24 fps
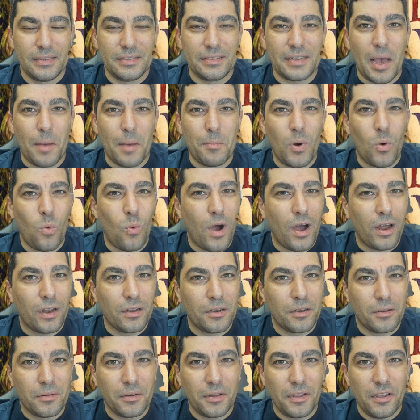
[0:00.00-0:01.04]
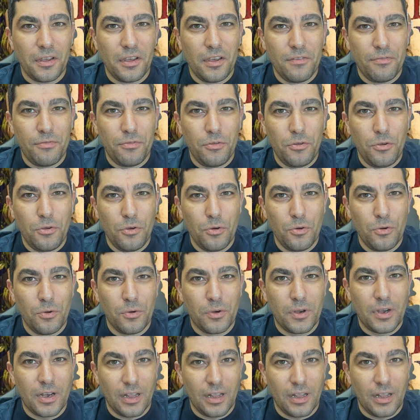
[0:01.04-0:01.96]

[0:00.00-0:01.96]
Number one, if you